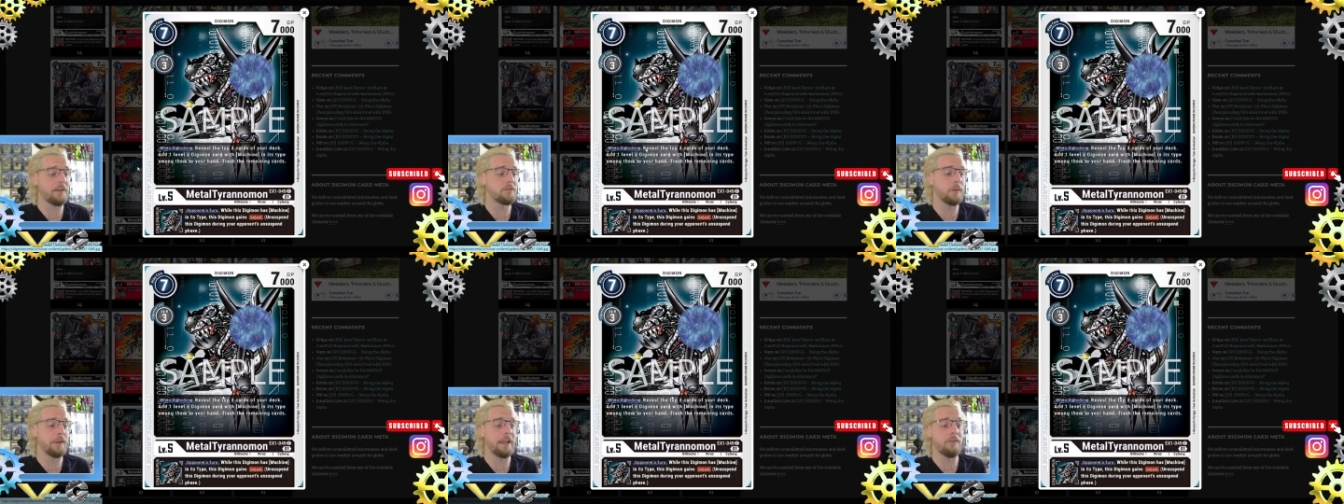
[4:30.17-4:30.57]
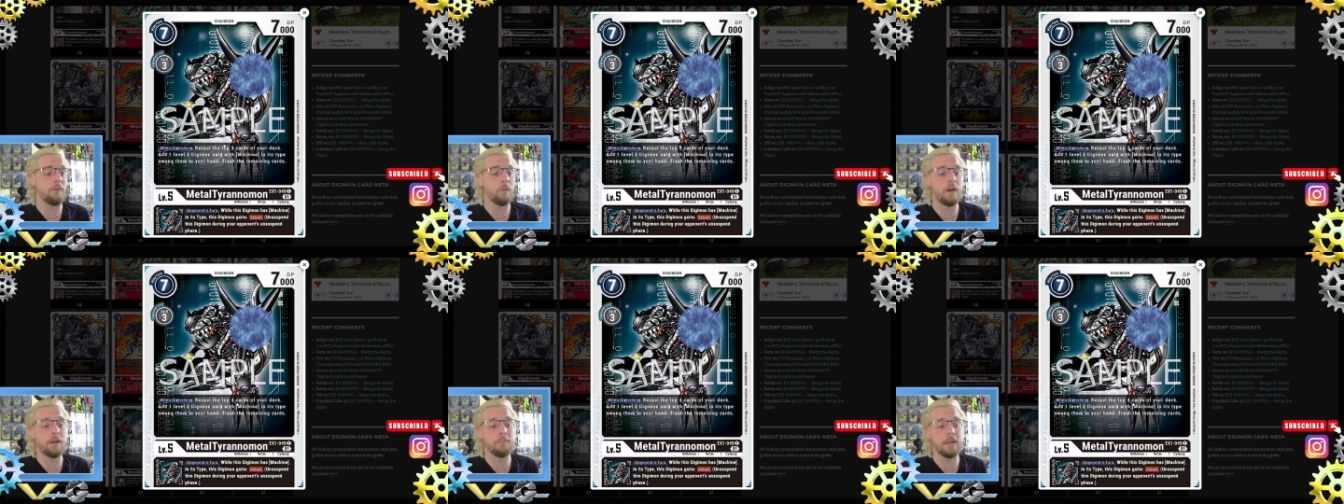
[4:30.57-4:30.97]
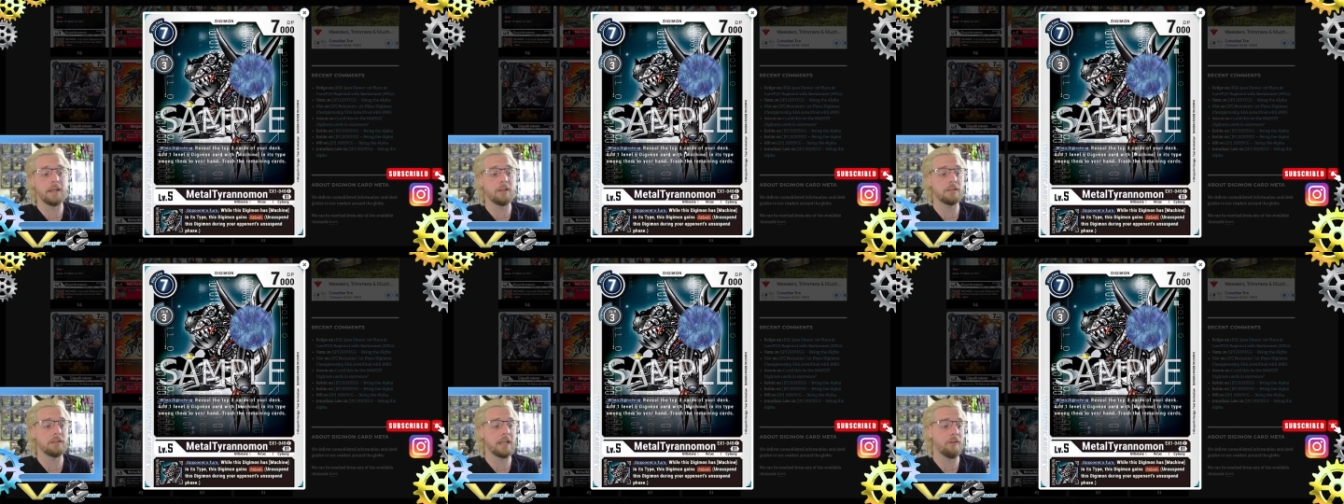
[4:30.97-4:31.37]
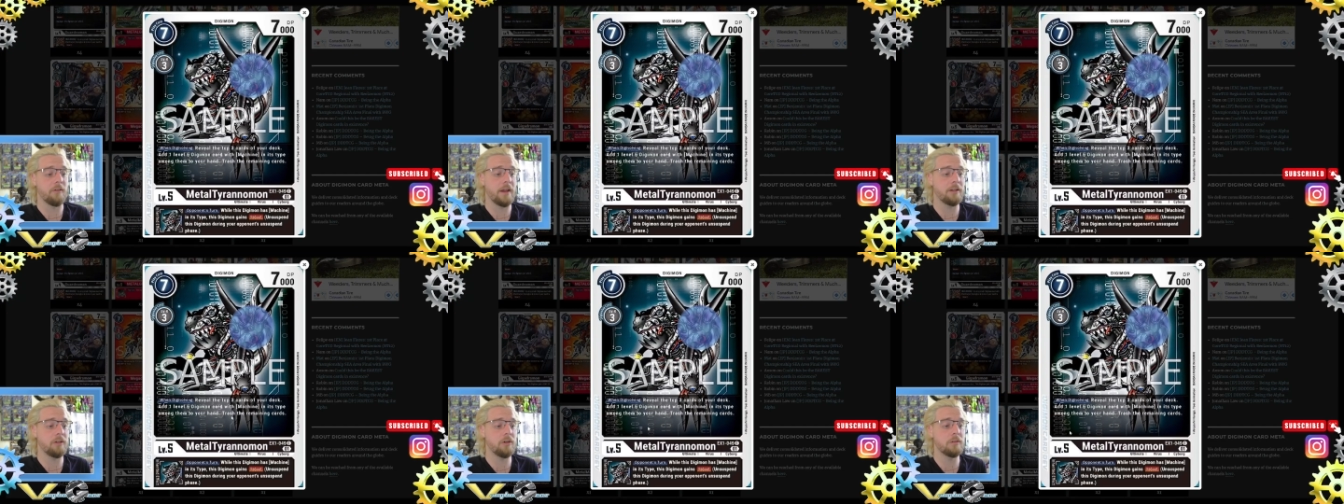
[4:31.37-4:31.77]
we have 1 Metal
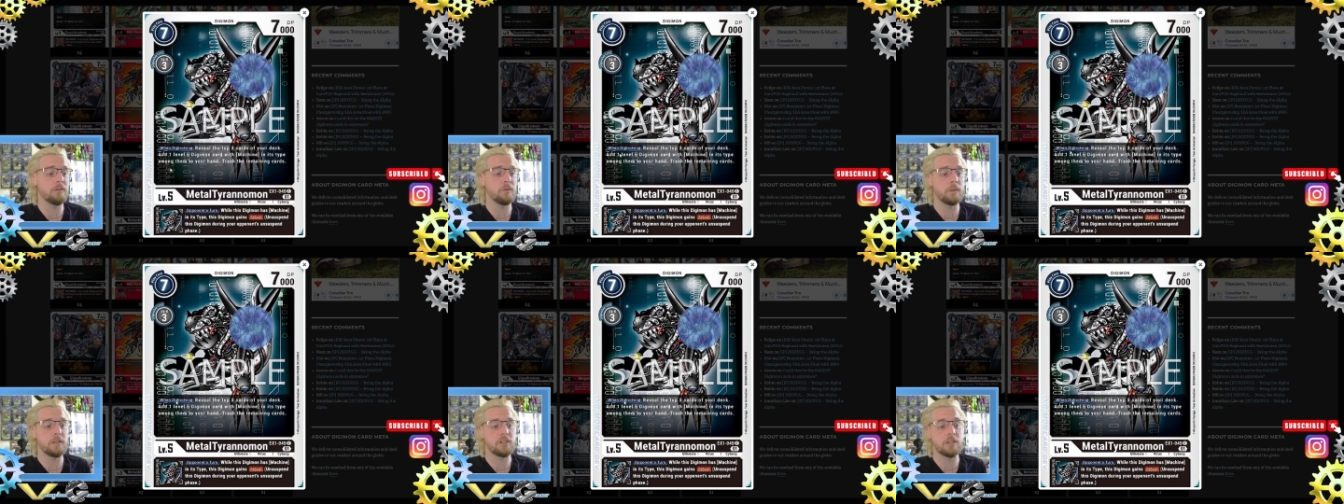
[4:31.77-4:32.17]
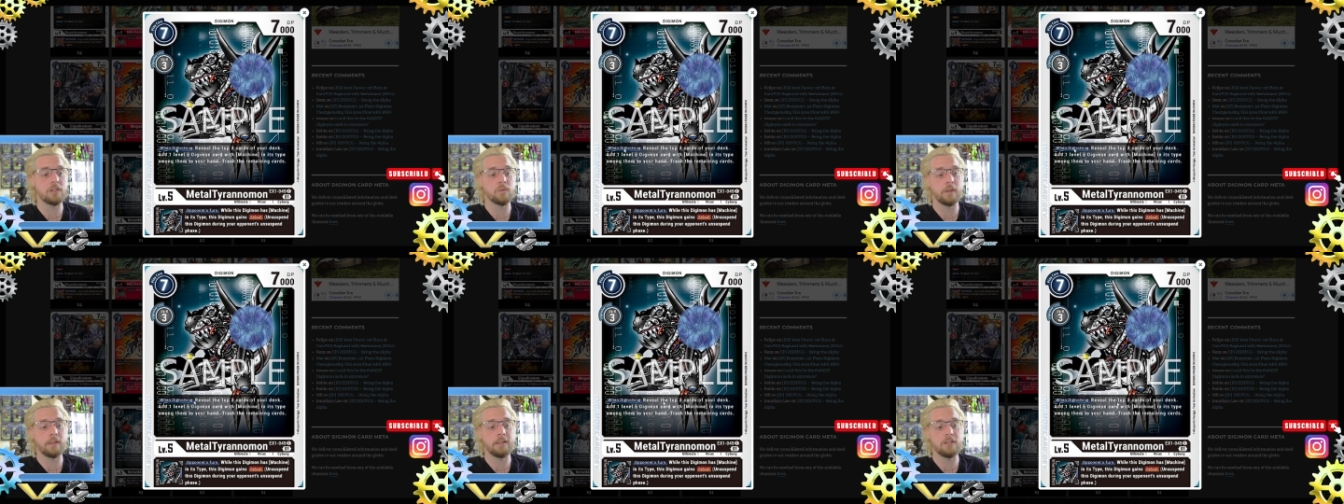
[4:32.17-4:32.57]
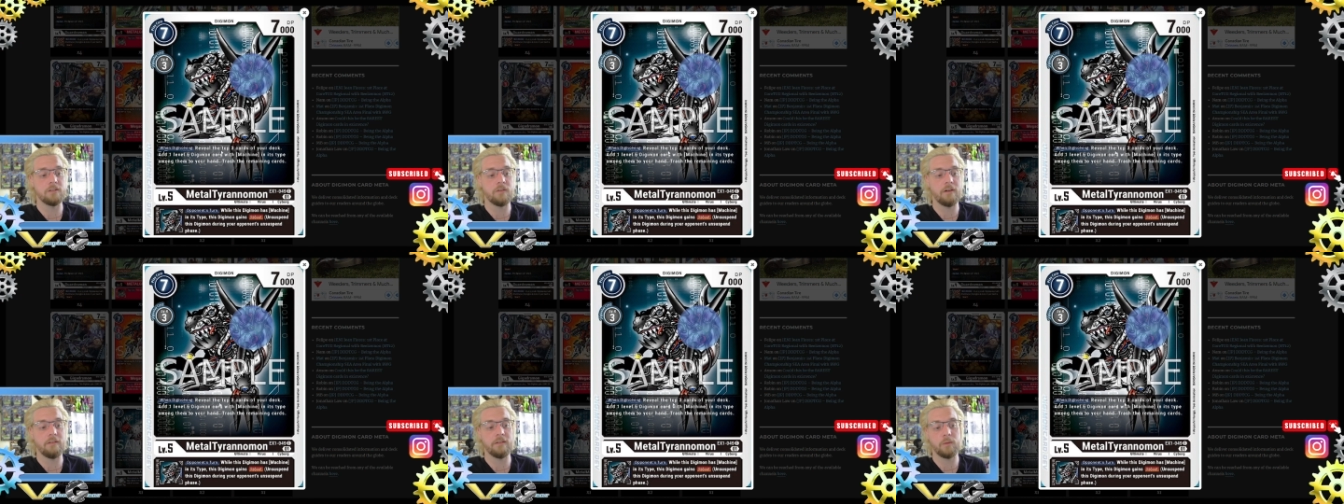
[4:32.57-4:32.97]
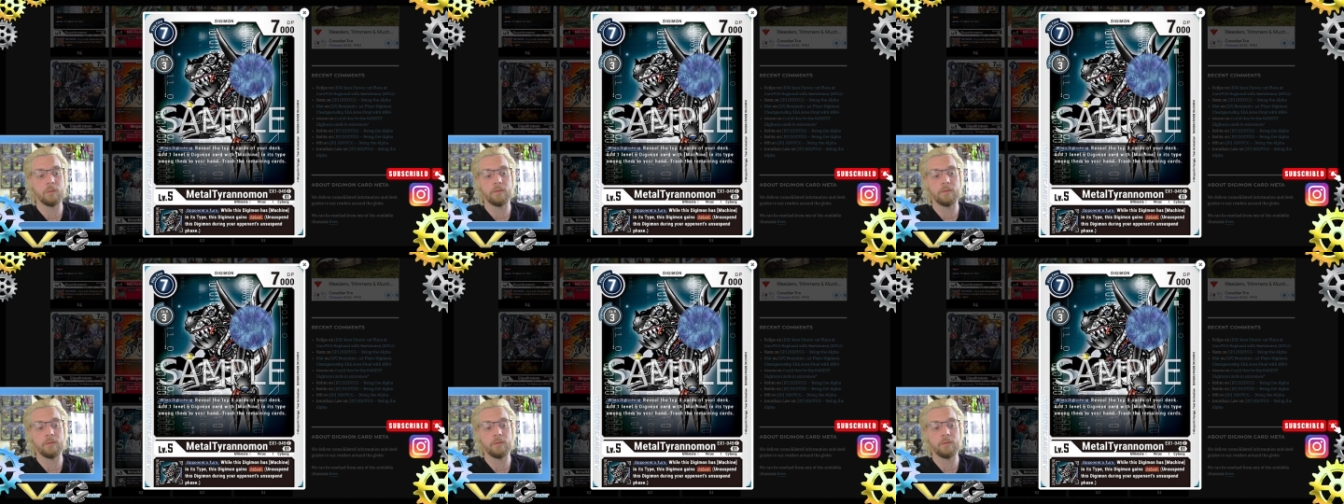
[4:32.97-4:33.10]
Tyranno, which is when Digivolving,